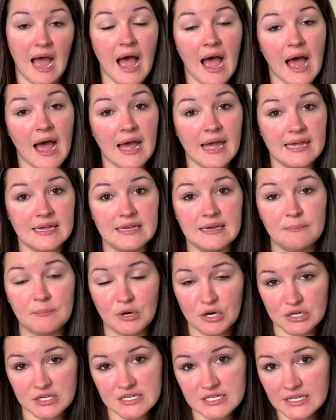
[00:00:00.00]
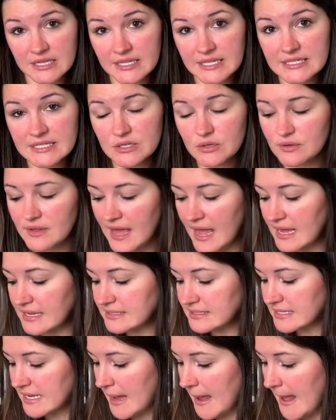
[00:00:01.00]
I personally do
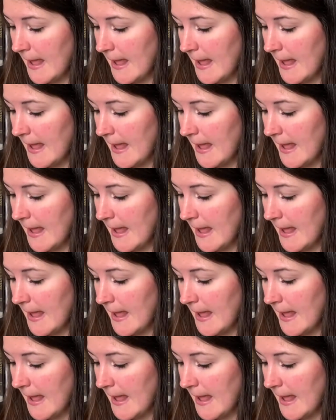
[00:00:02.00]
that.